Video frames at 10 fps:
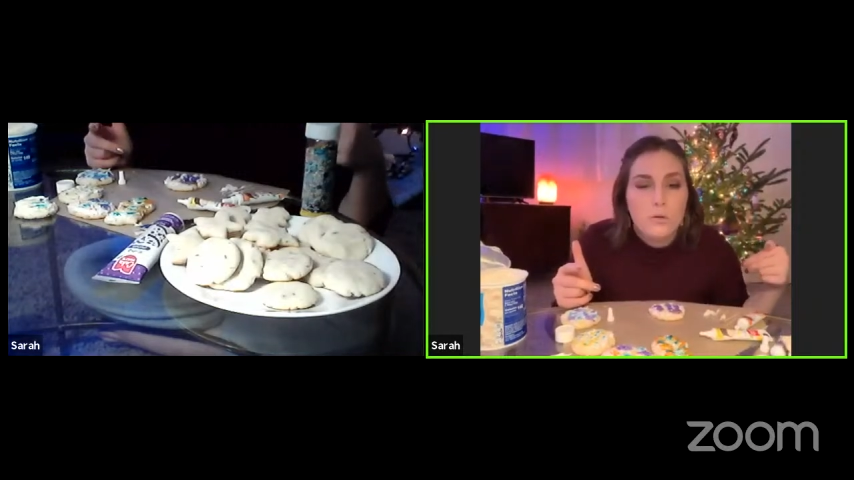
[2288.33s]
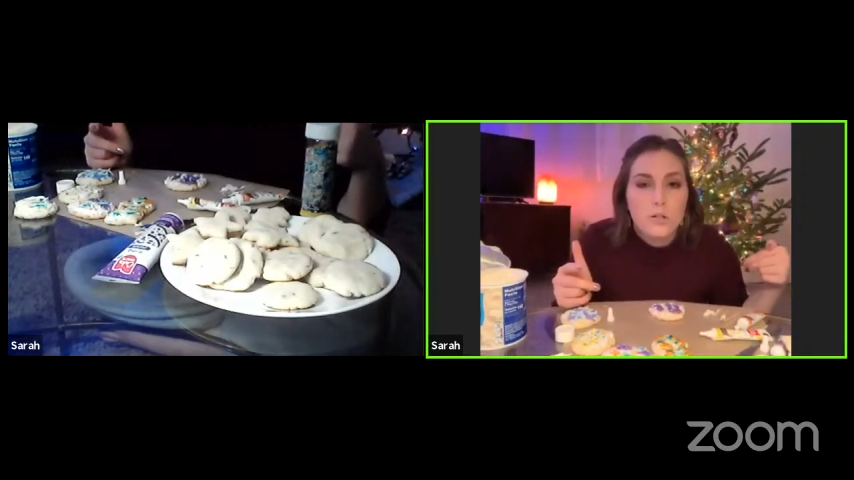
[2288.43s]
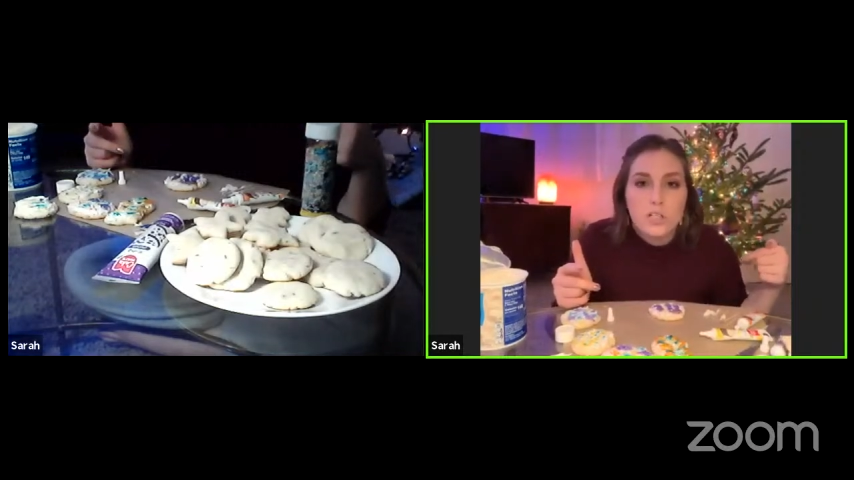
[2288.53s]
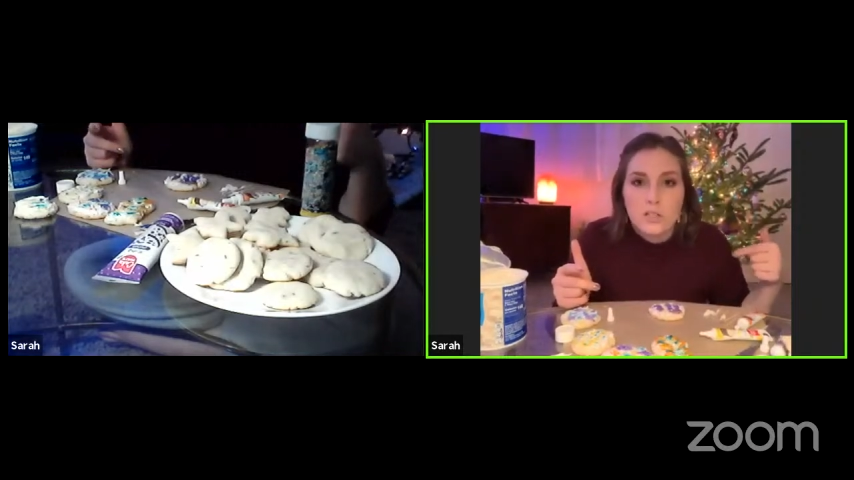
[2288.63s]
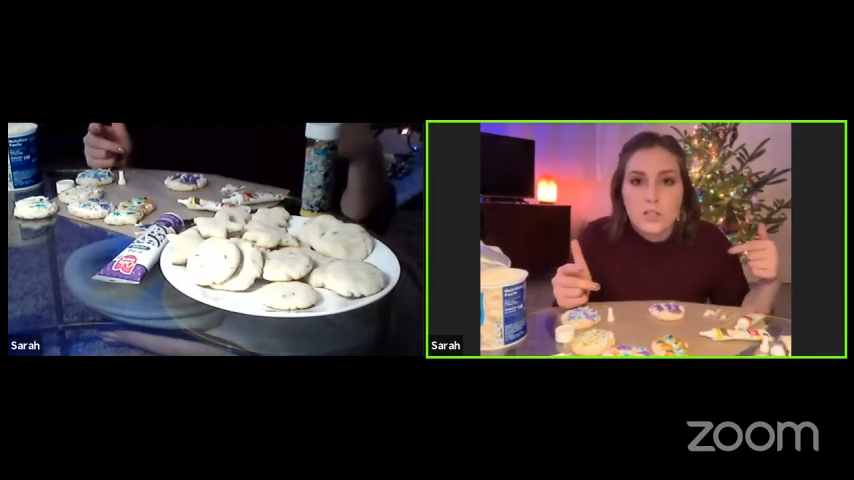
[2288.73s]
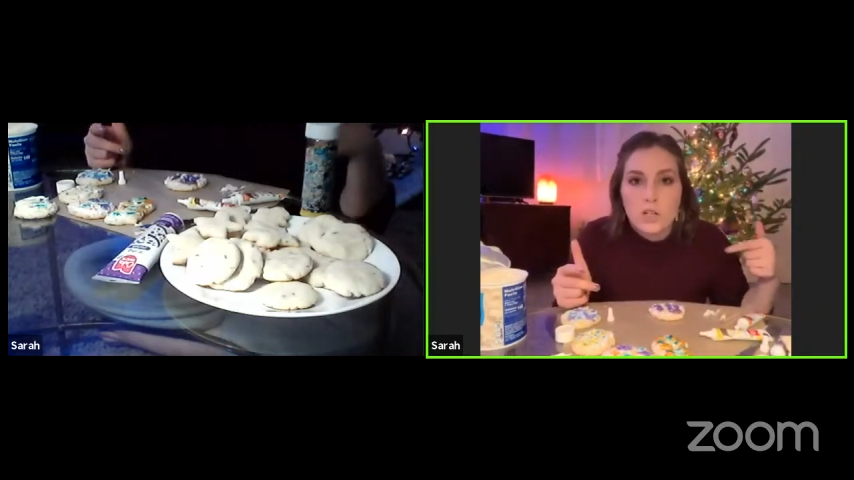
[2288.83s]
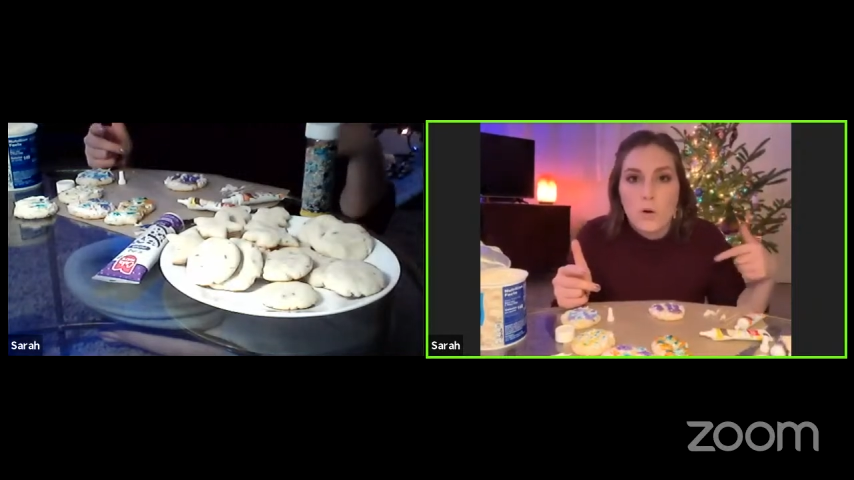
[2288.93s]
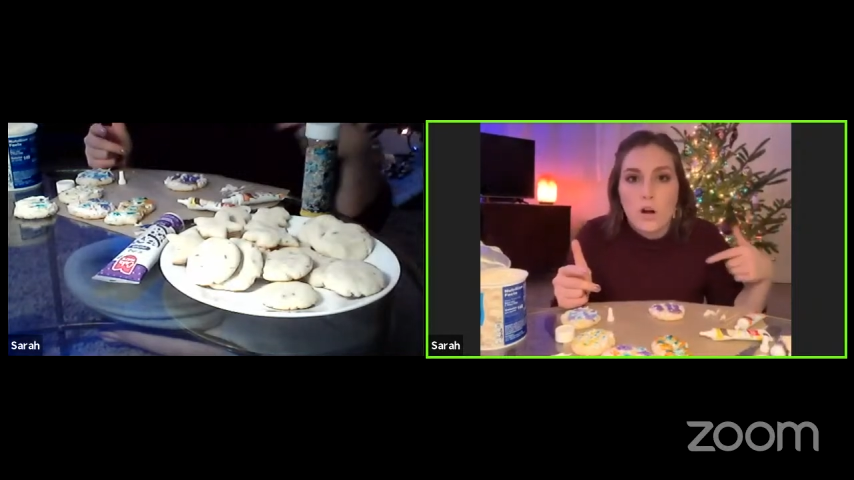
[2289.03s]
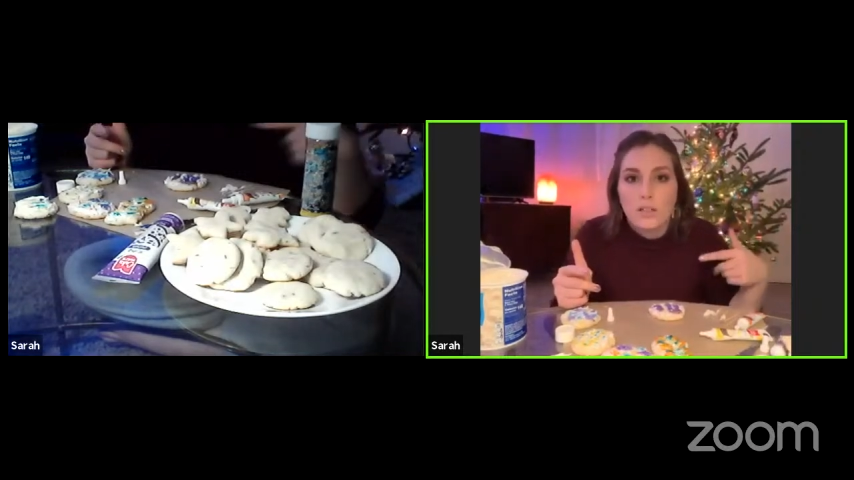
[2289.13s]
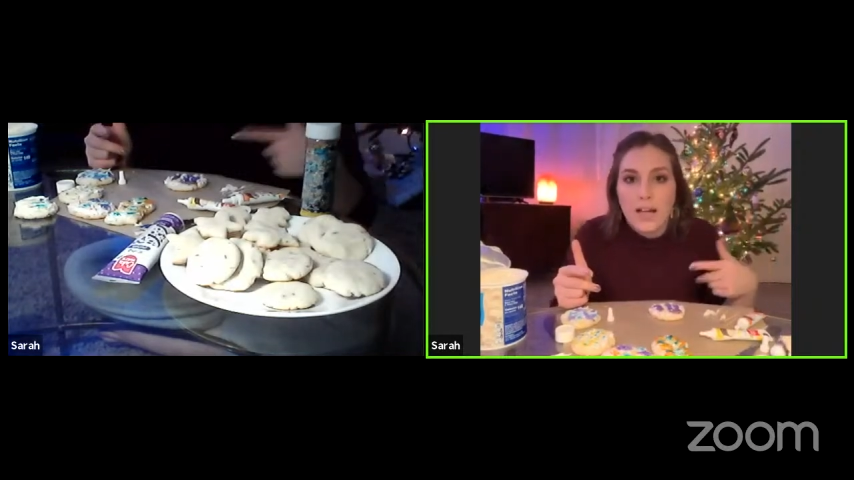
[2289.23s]
which is a show
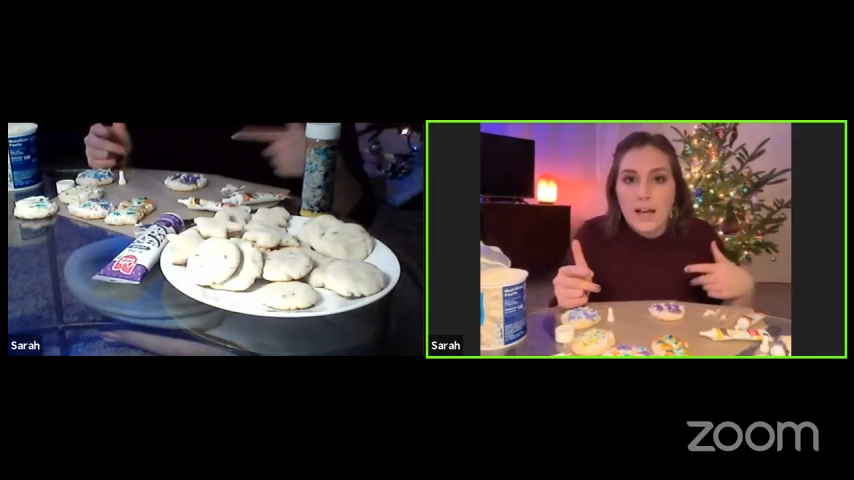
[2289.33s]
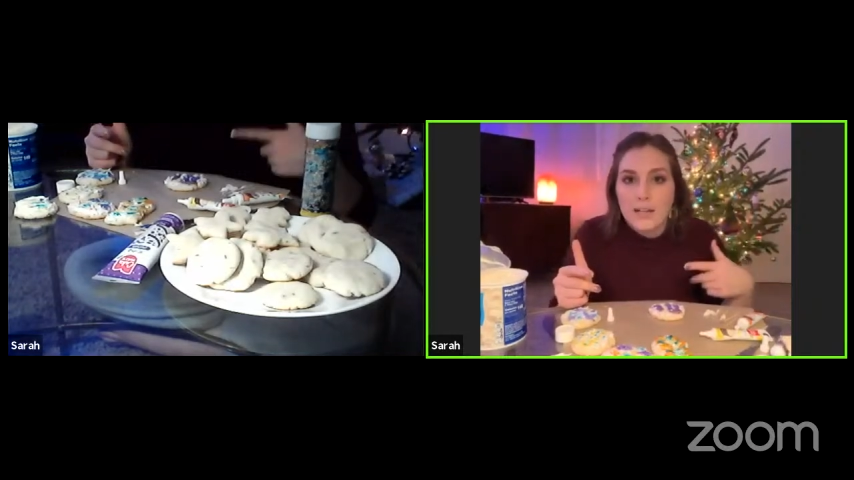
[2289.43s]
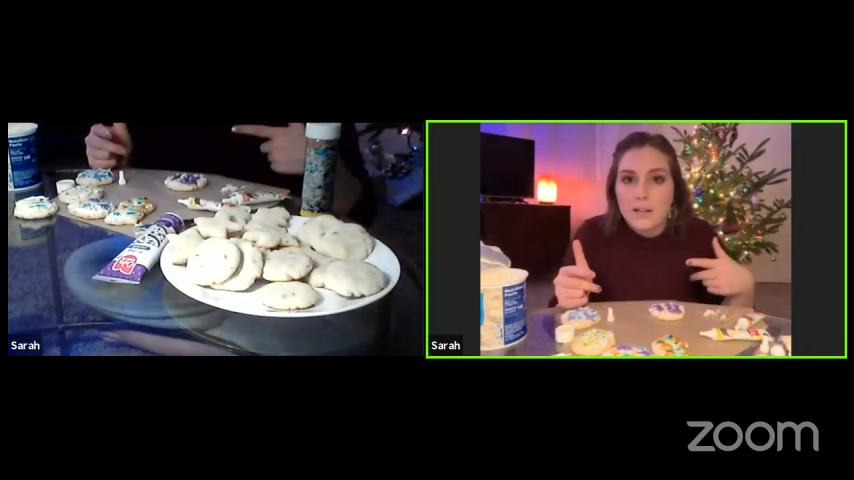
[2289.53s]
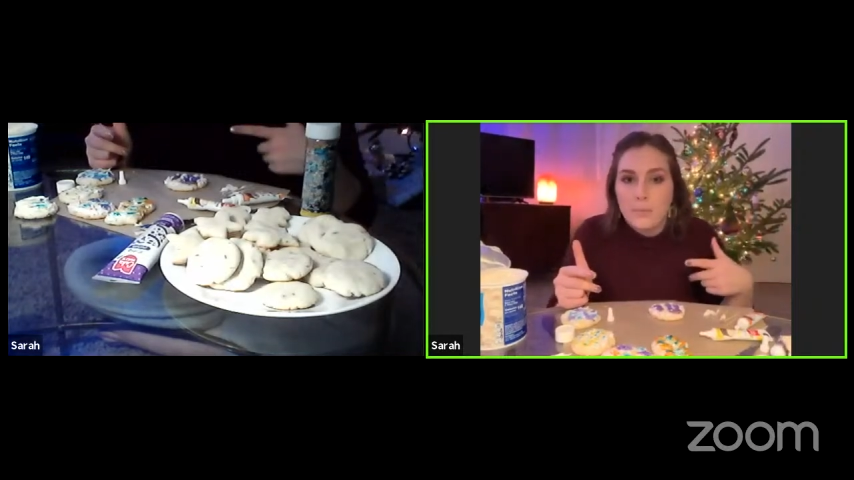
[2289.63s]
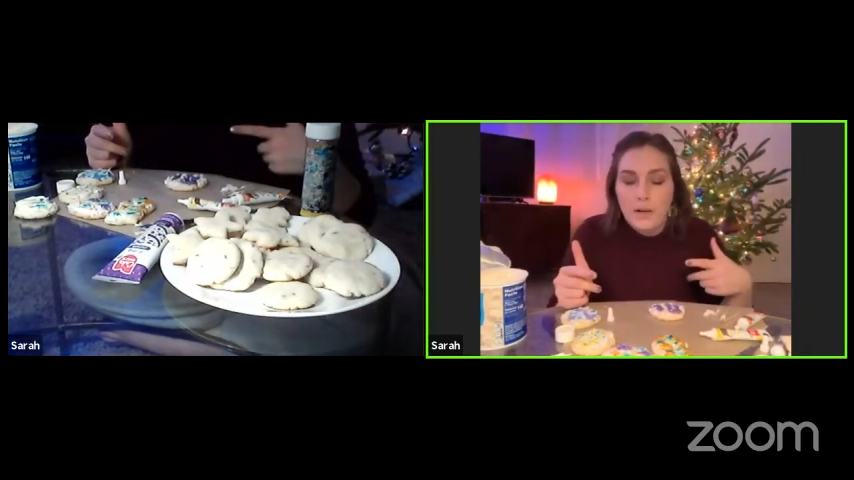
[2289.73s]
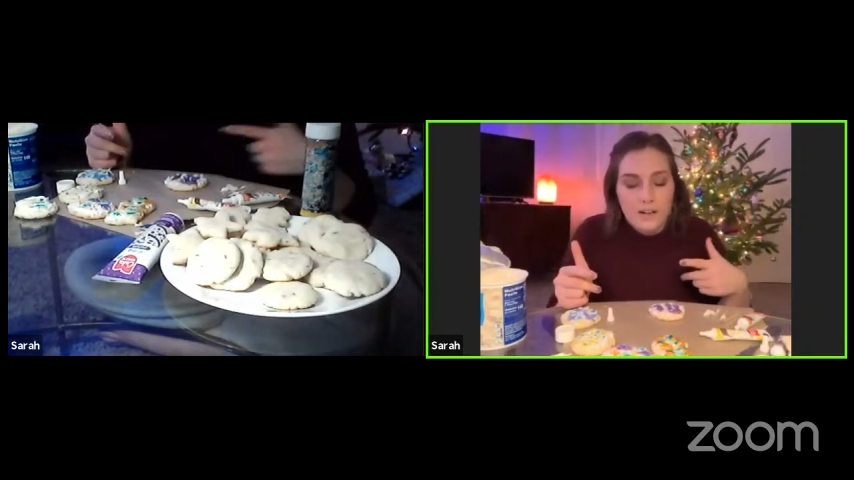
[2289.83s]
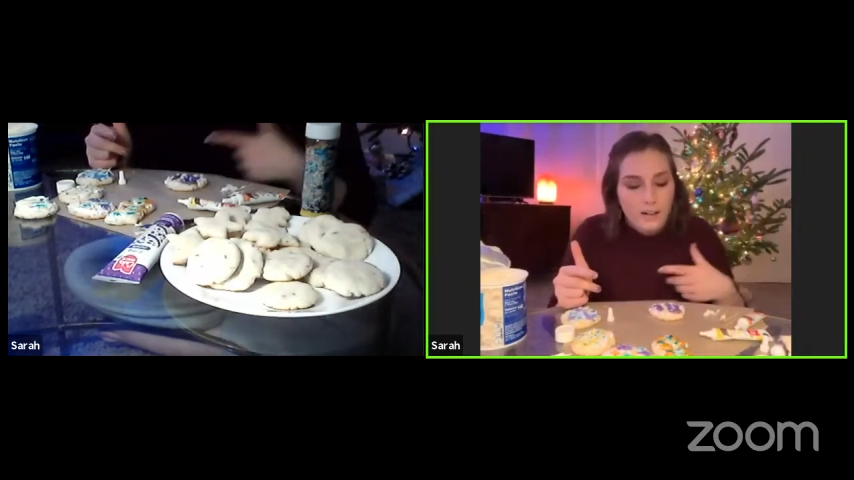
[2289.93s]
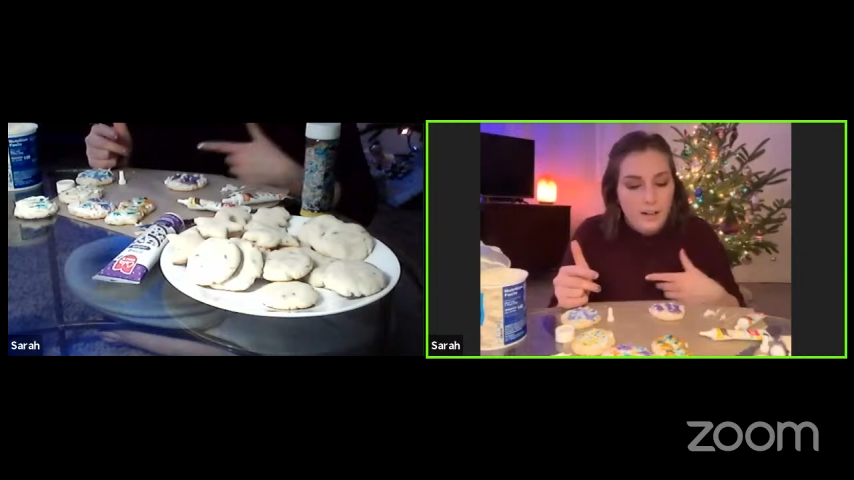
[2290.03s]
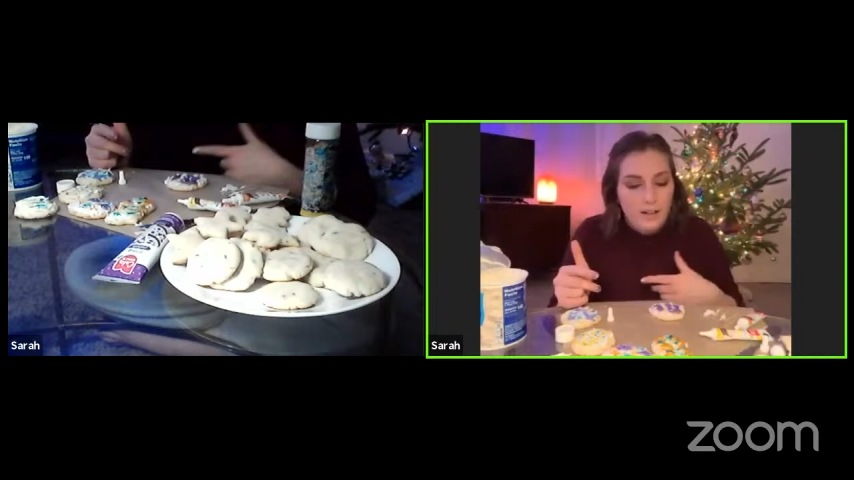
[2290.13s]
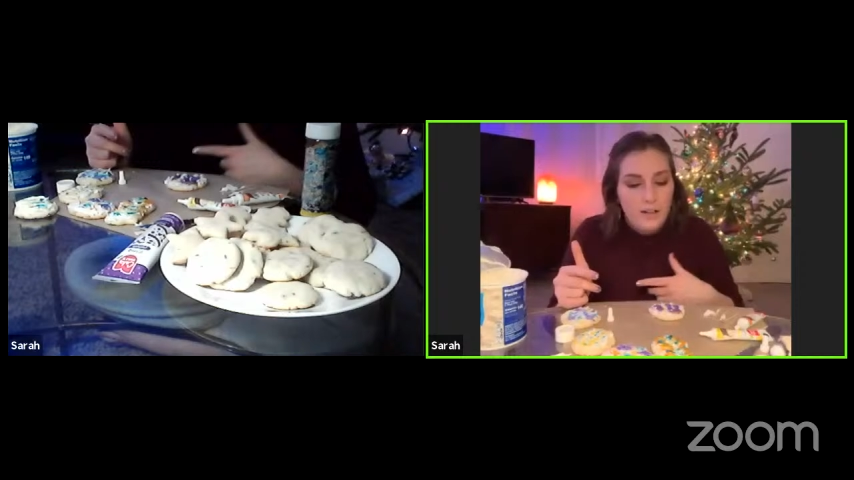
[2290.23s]
called Eyes on
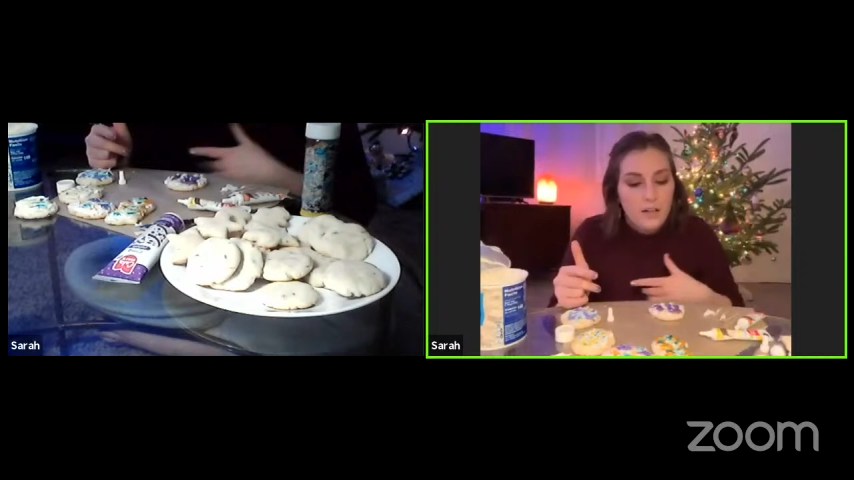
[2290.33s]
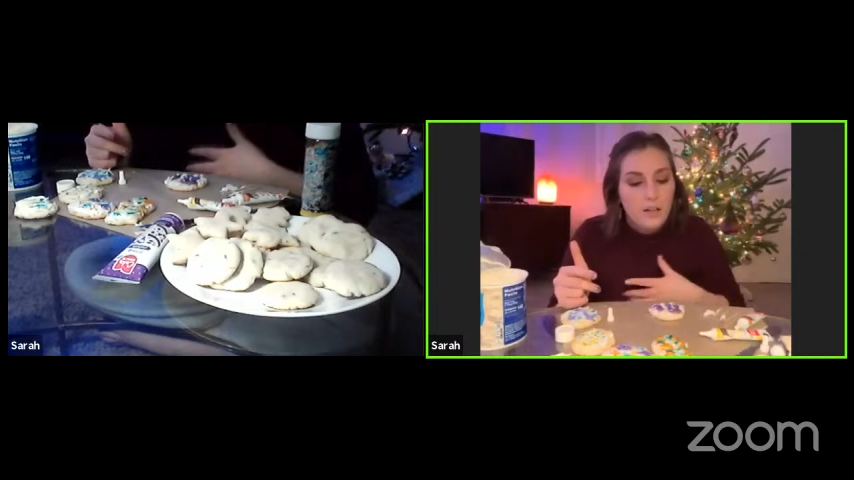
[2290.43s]
America.